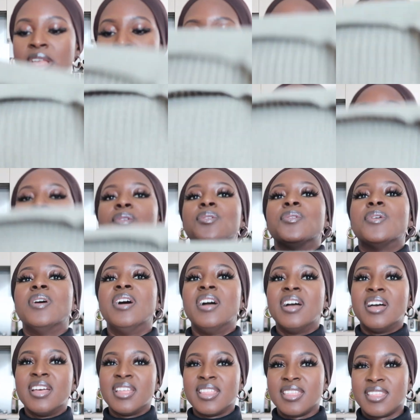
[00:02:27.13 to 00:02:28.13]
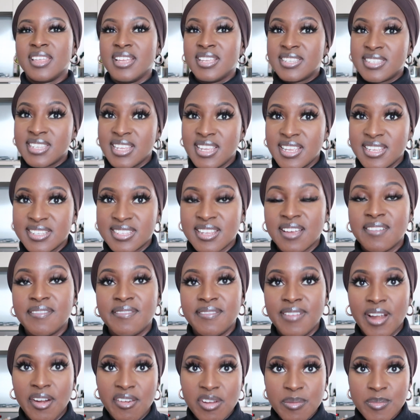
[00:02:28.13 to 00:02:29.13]
So this is
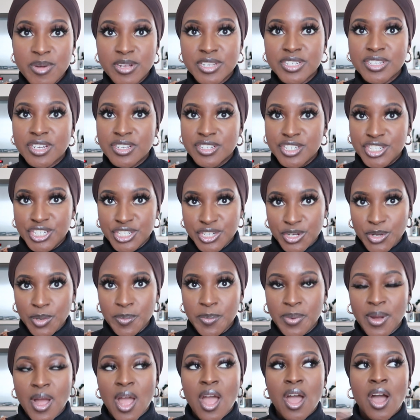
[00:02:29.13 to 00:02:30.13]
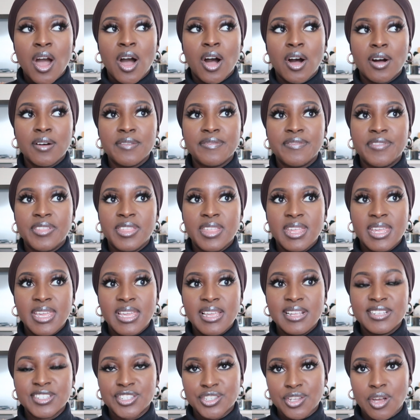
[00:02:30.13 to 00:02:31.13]
very much a dupe of
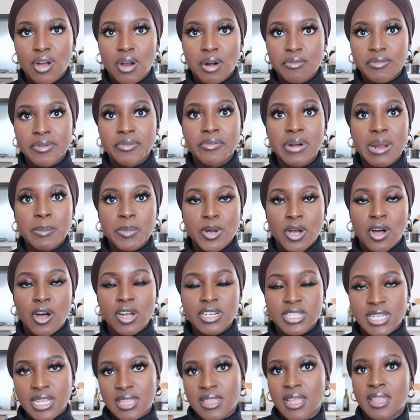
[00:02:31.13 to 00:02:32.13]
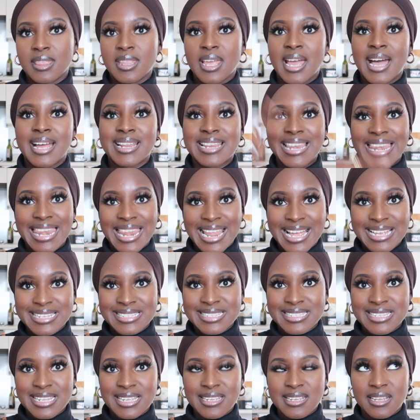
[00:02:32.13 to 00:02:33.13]
the Zara wrap cardigan that they had
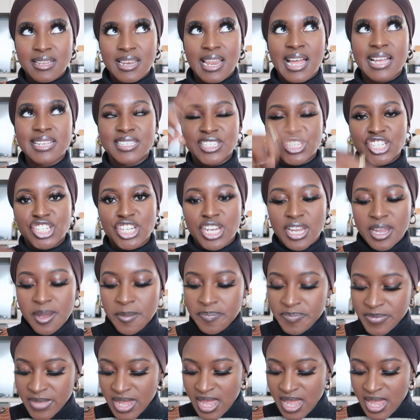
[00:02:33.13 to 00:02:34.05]
last year.